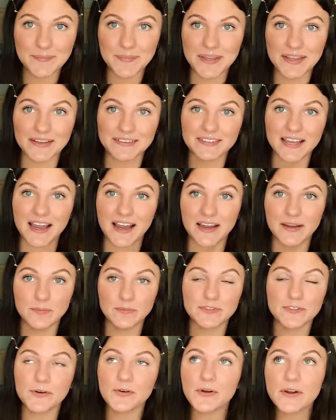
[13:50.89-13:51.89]
because I'm
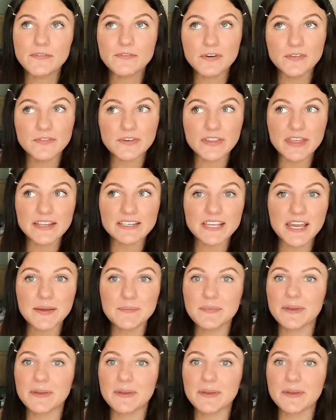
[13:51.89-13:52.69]
so grateful for that time,